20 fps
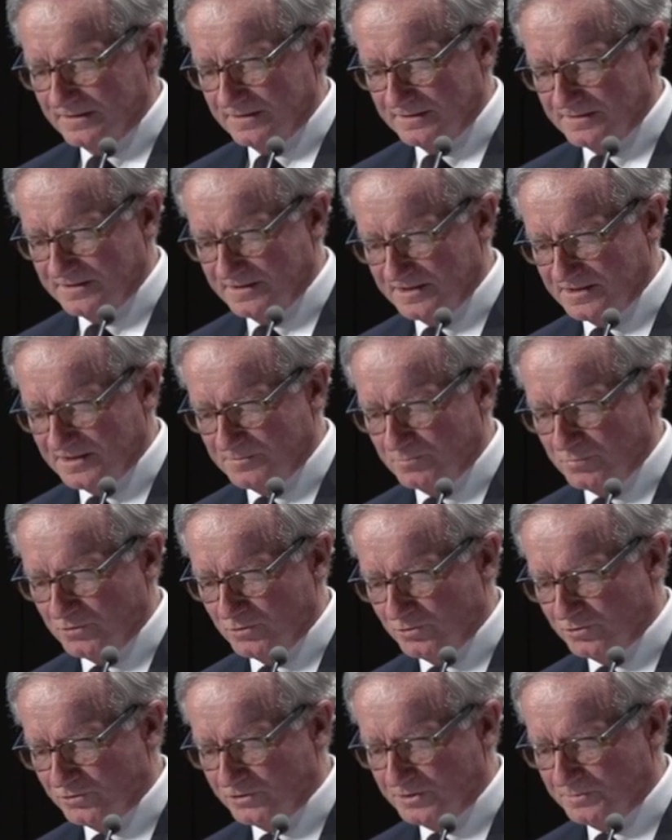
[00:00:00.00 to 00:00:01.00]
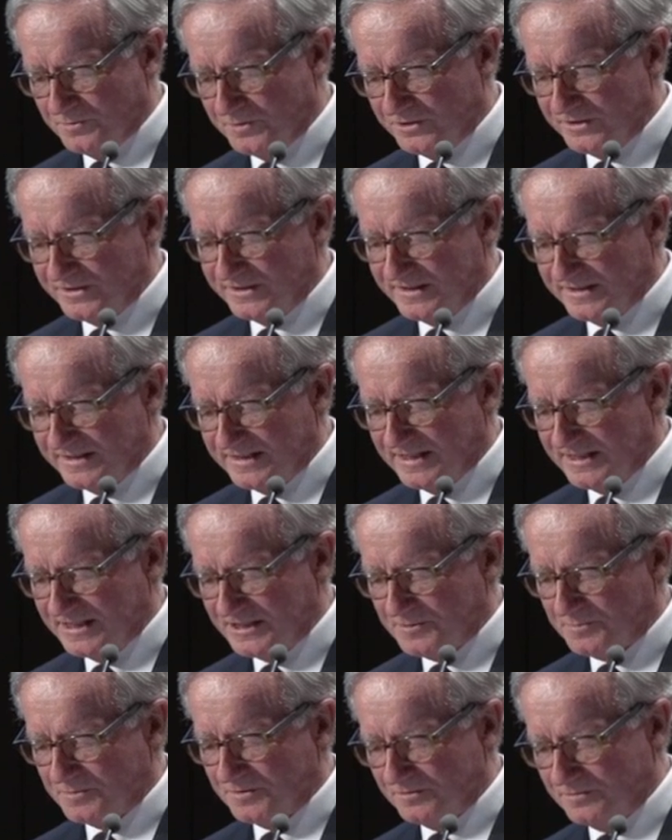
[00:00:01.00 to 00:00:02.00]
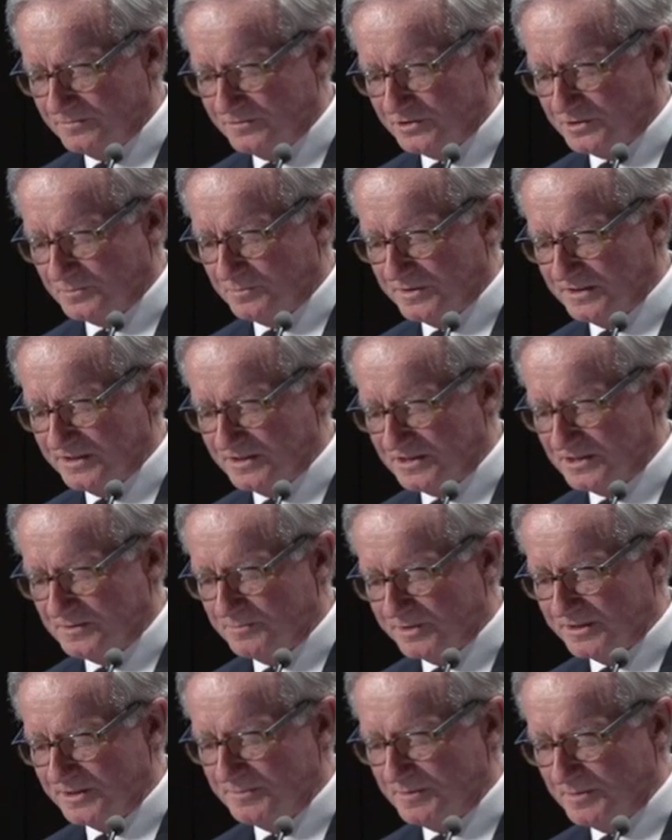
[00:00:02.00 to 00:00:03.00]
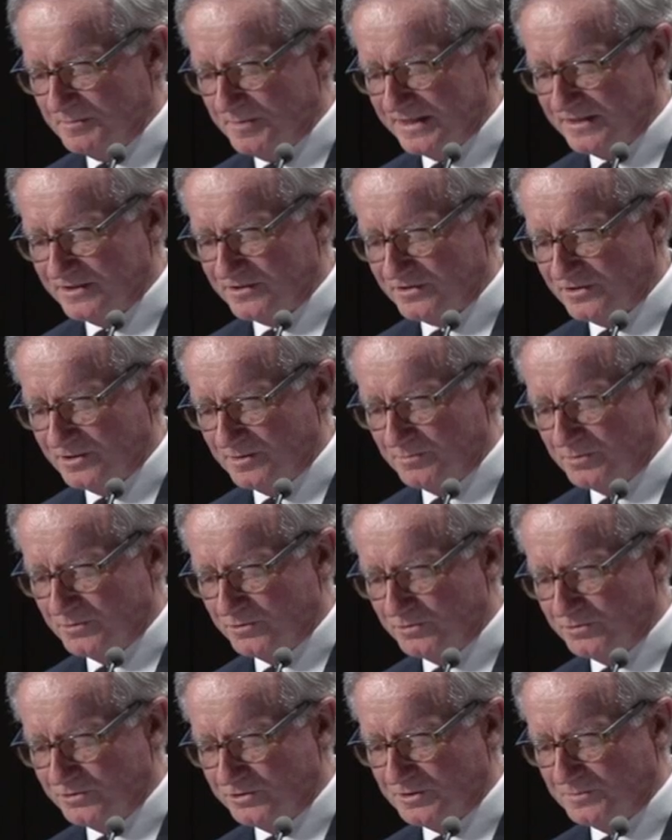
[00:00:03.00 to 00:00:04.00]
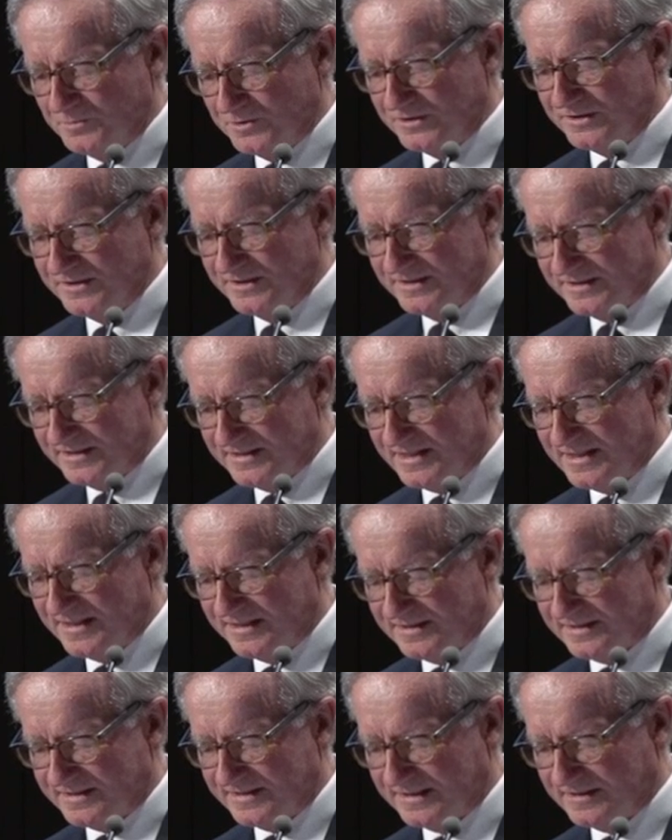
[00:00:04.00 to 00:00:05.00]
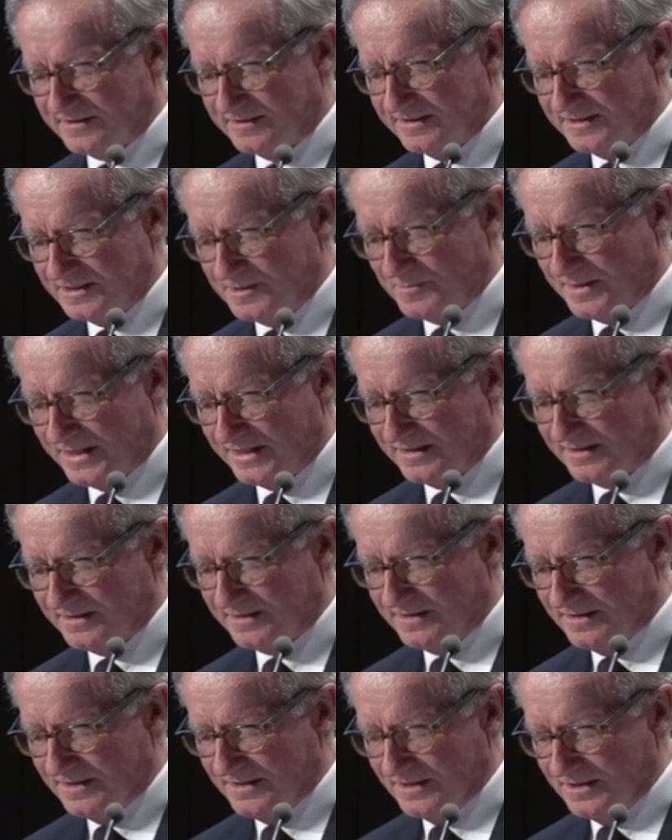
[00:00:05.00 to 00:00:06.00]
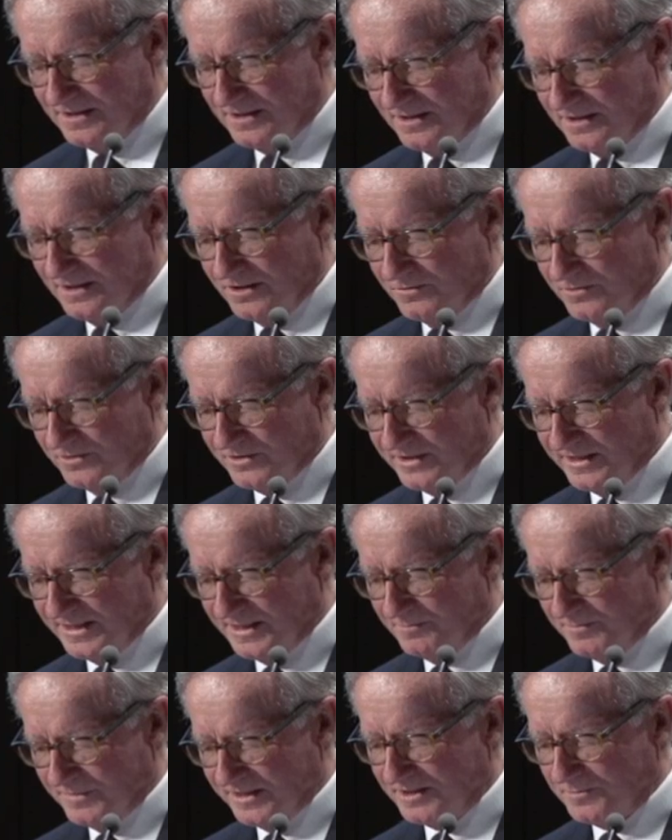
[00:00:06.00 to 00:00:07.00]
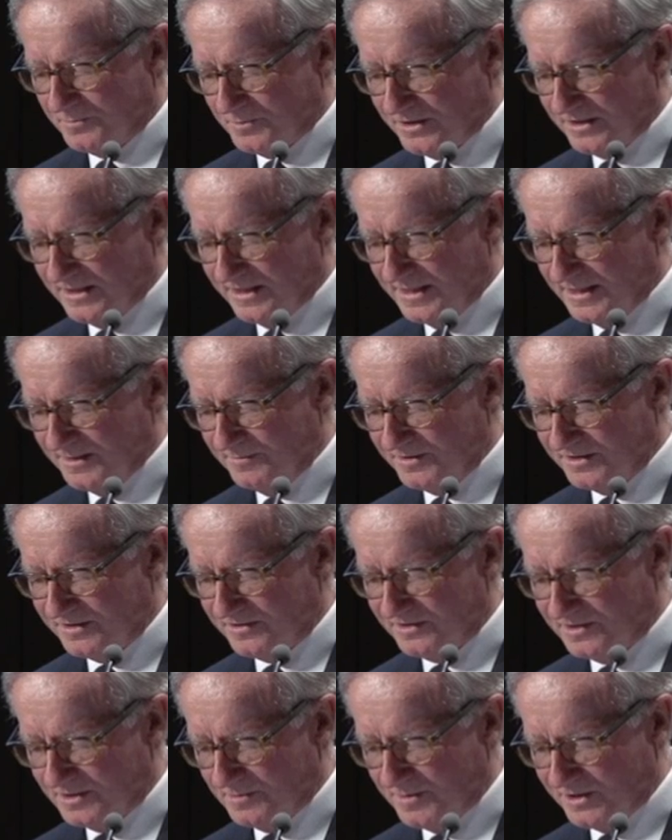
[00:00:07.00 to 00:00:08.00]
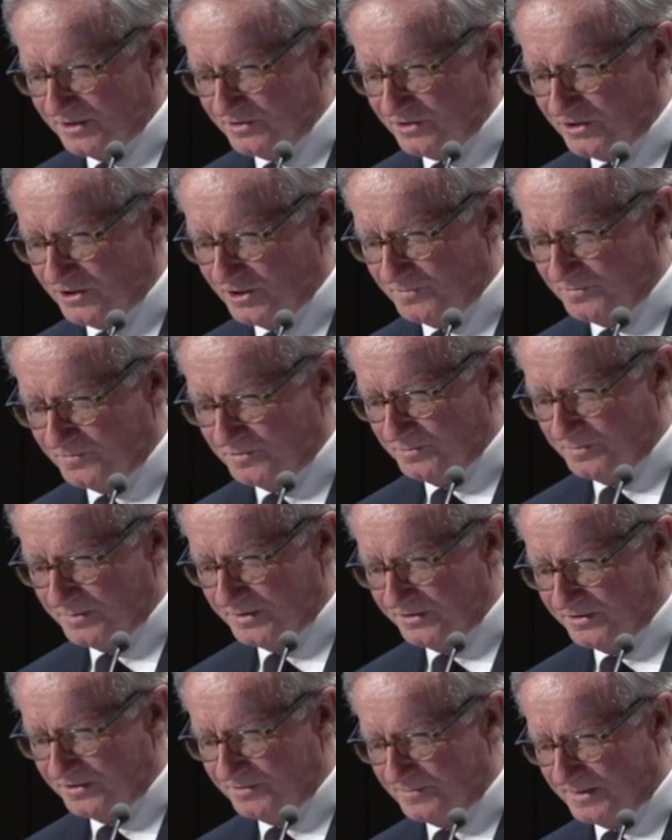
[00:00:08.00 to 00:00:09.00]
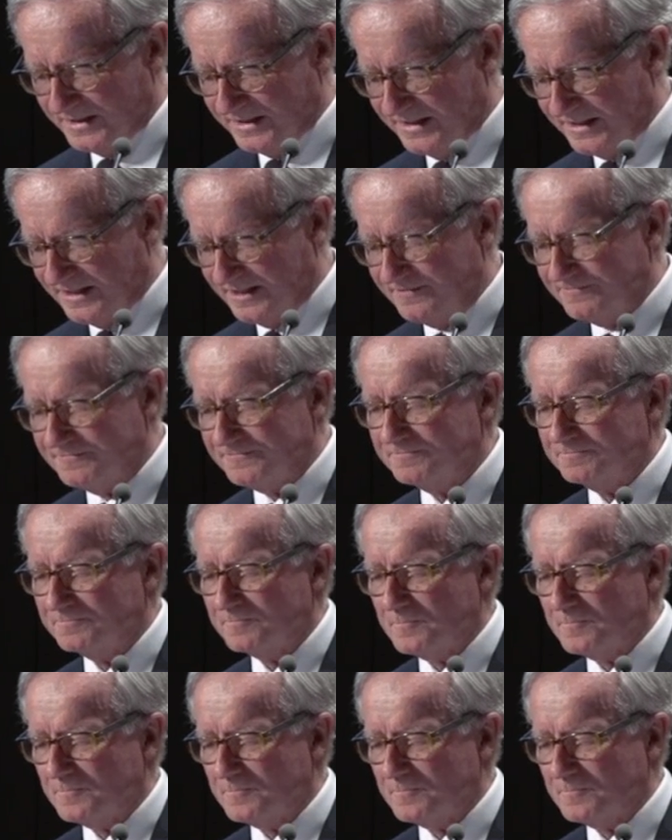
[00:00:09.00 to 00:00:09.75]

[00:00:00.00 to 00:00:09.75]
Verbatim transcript: It's this broad community engagement, which appears to me to be based on a broad community desire to settle these matters, which led me to proclaim this is the most hopeful period of my life.